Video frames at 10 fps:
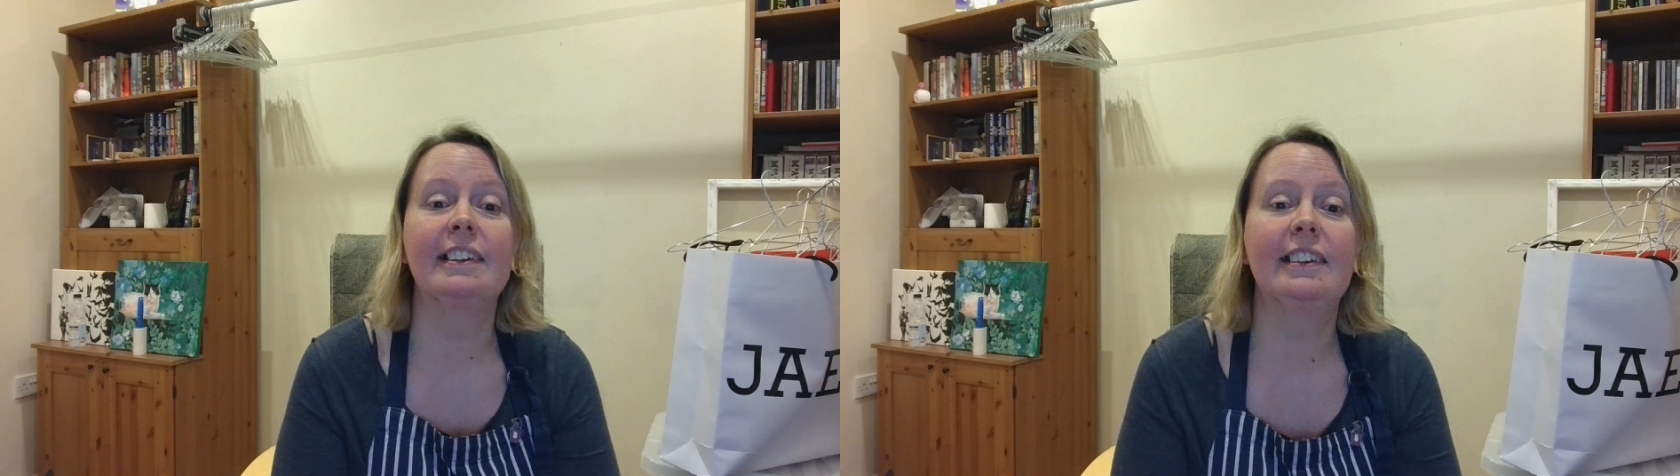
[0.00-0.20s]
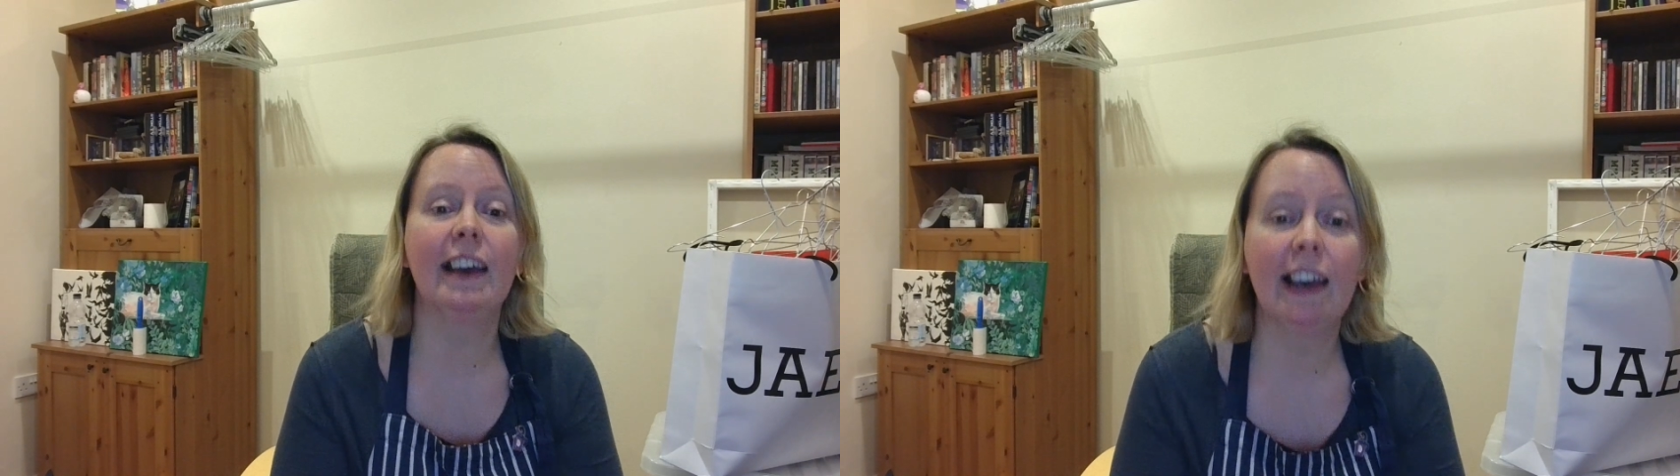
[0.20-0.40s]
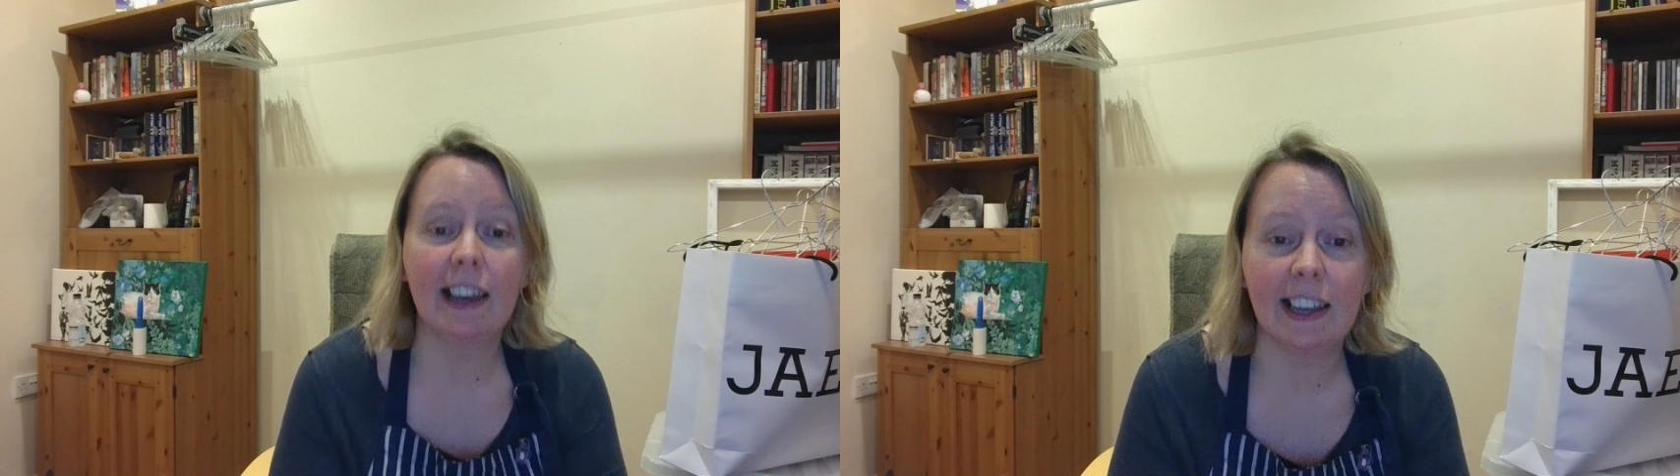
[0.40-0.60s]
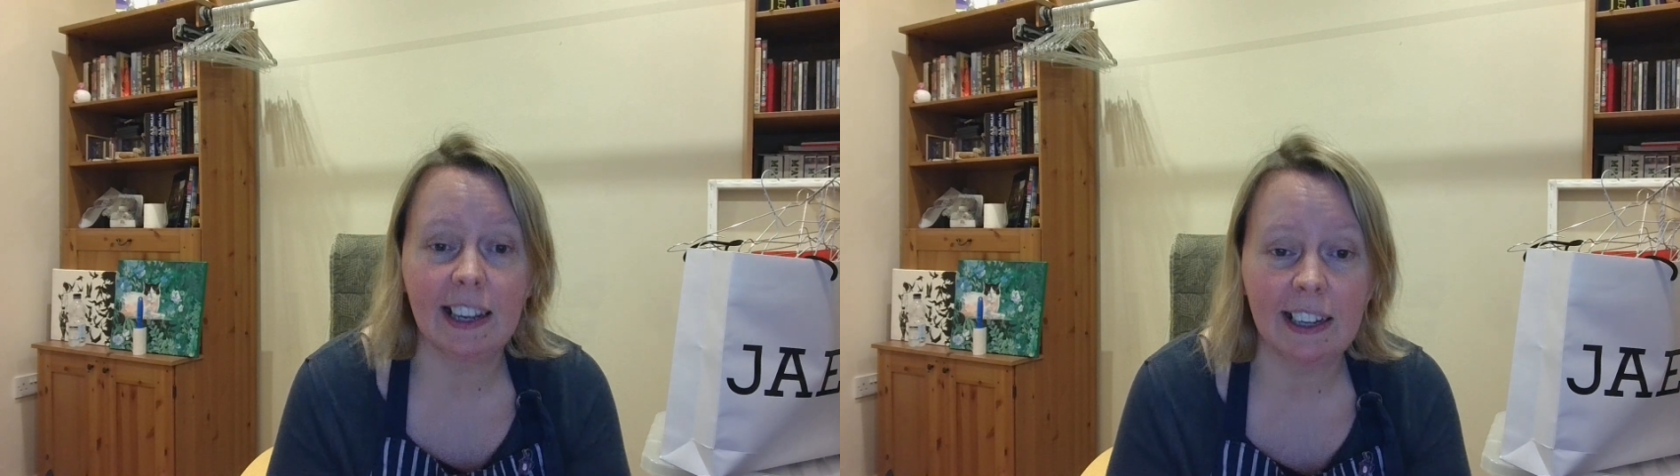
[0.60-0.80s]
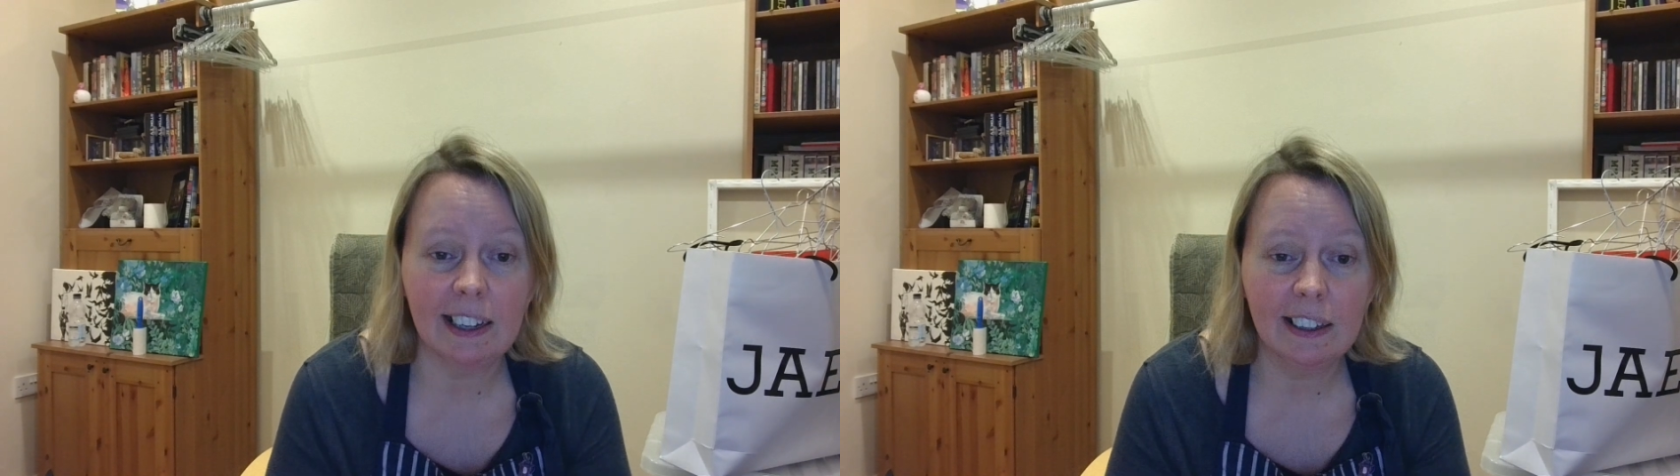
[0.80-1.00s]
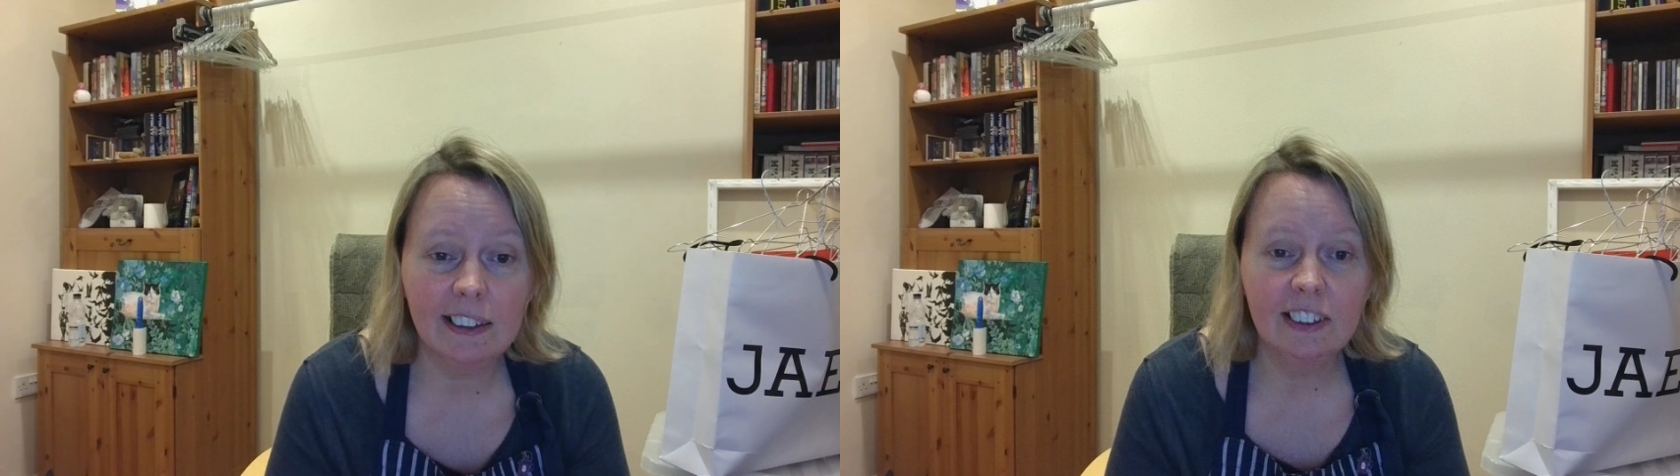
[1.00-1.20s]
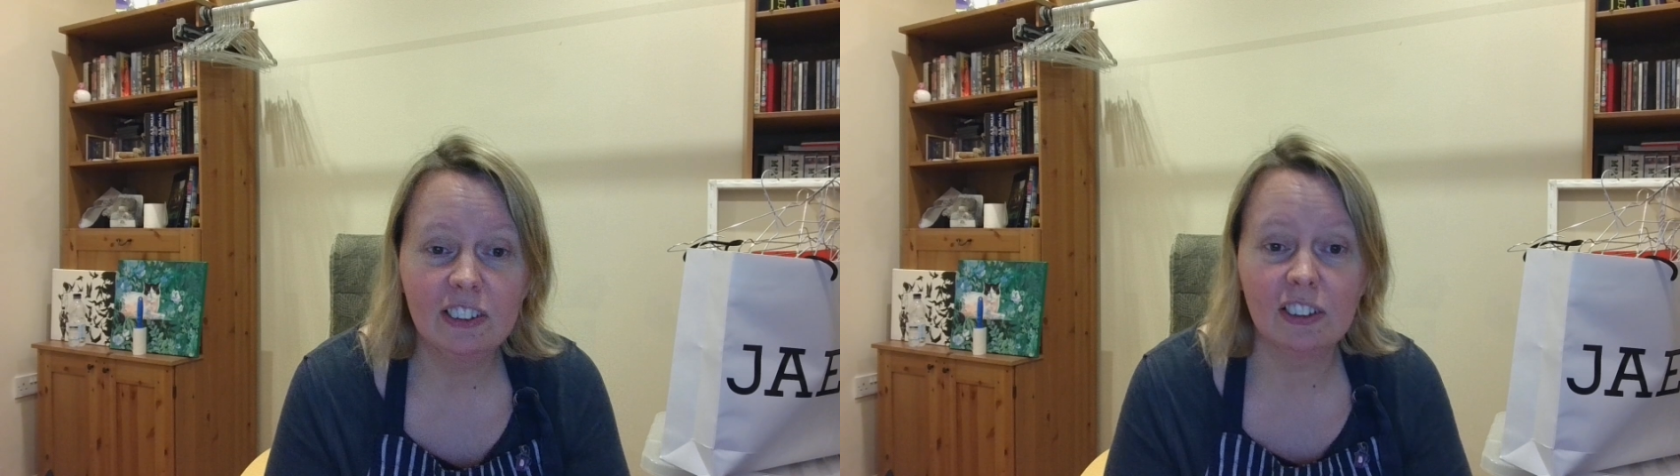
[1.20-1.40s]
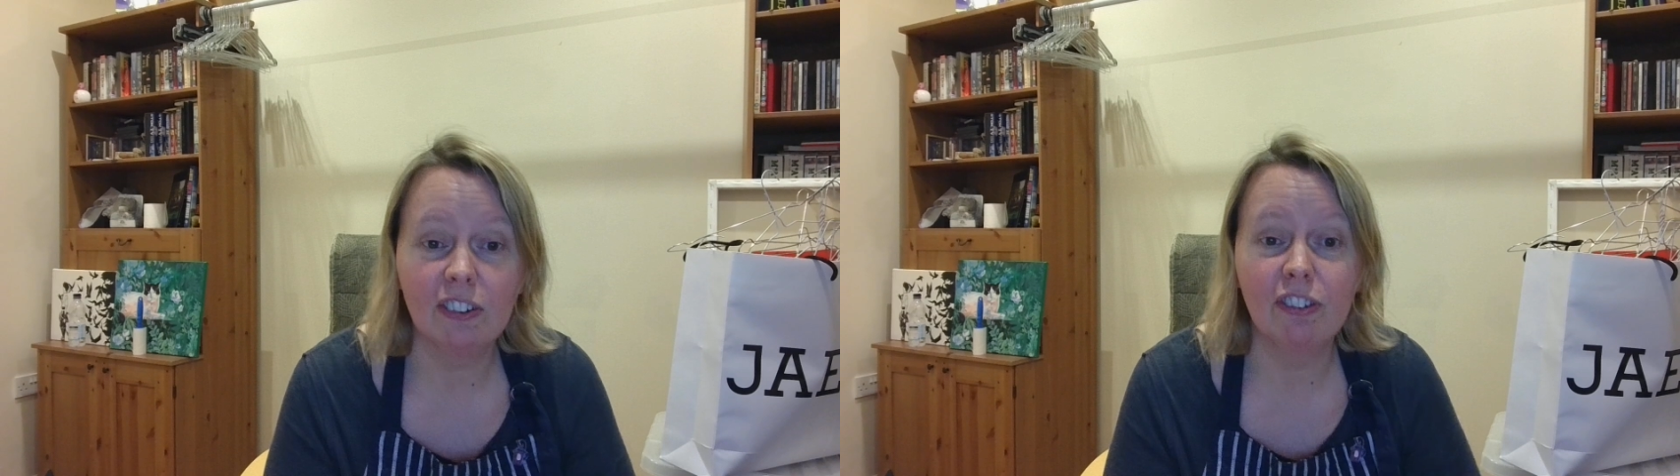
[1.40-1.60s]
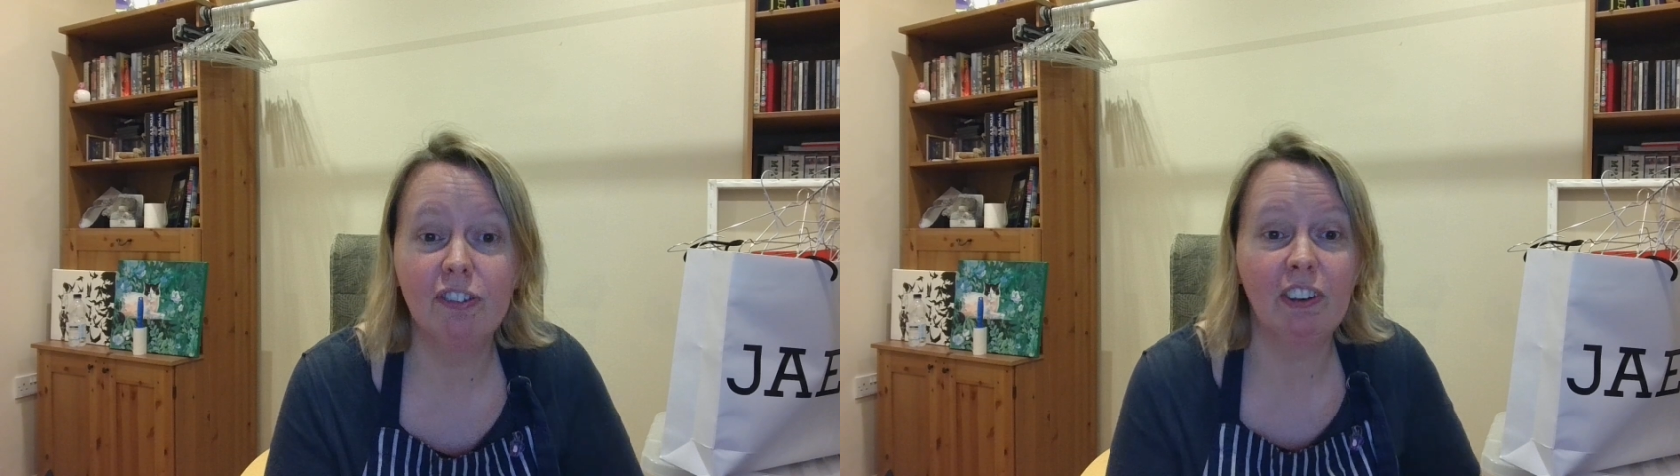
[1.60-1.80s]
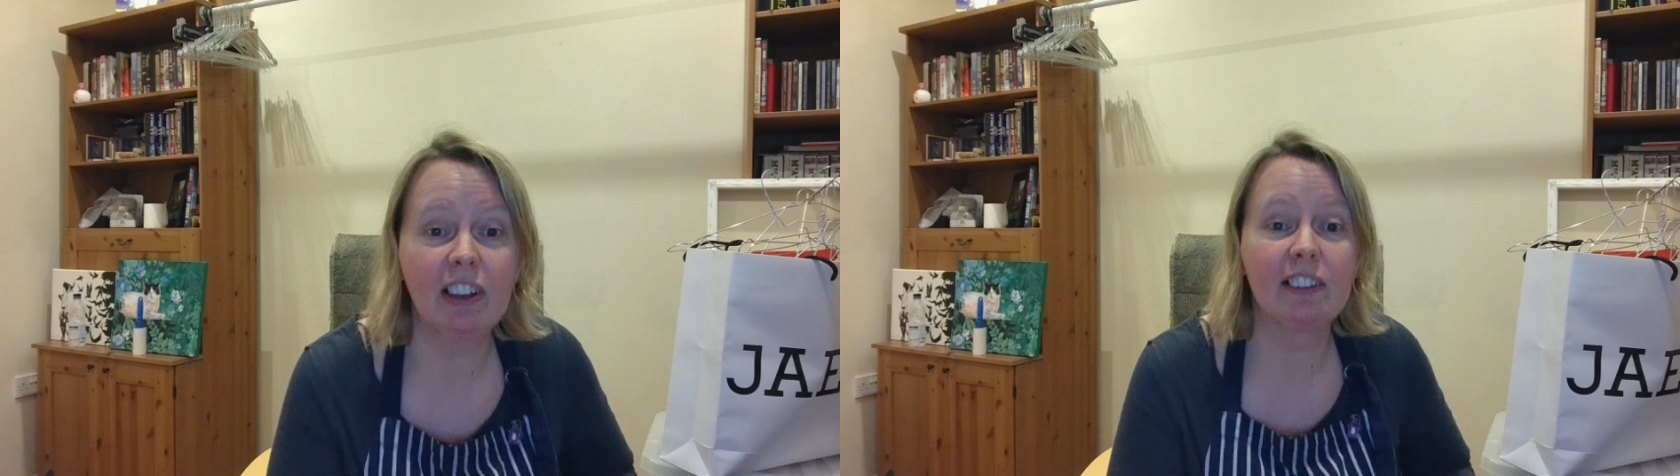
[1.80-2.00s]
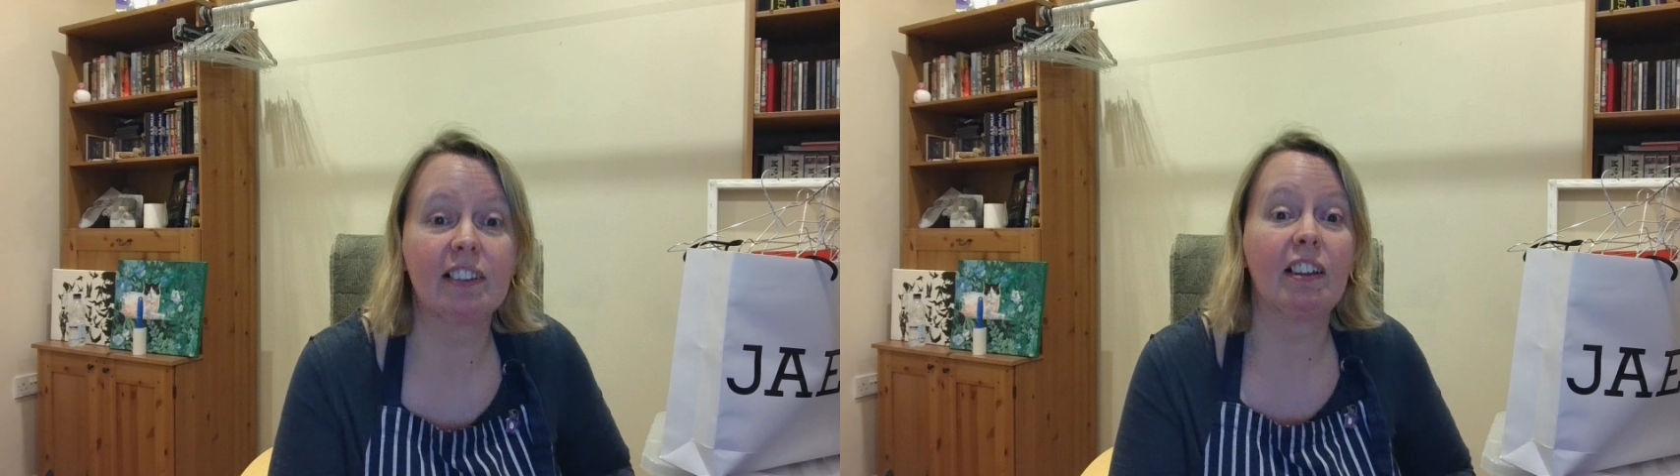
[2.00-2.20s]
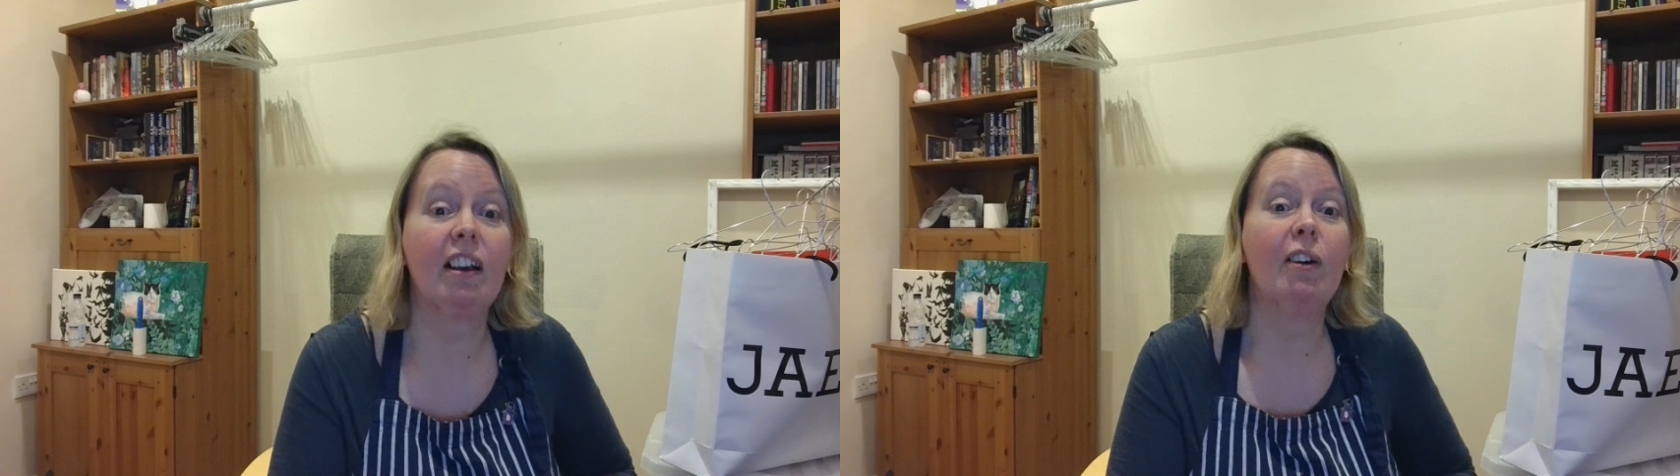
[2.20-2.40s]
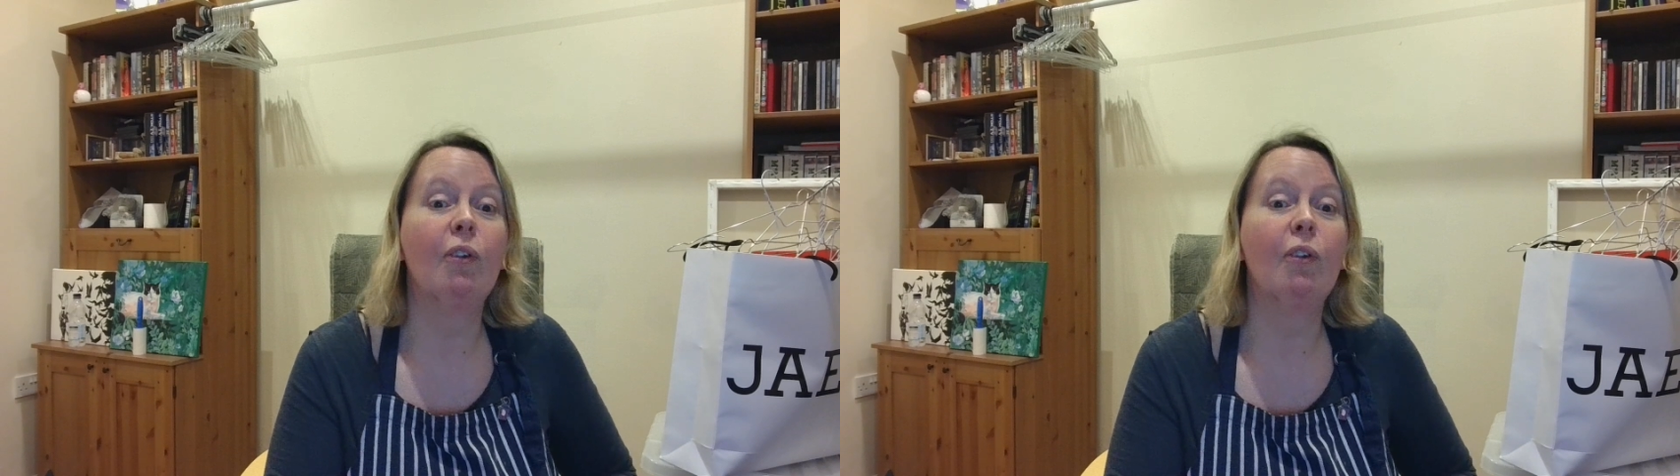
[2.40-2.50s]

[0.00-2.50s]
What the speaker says: day to fix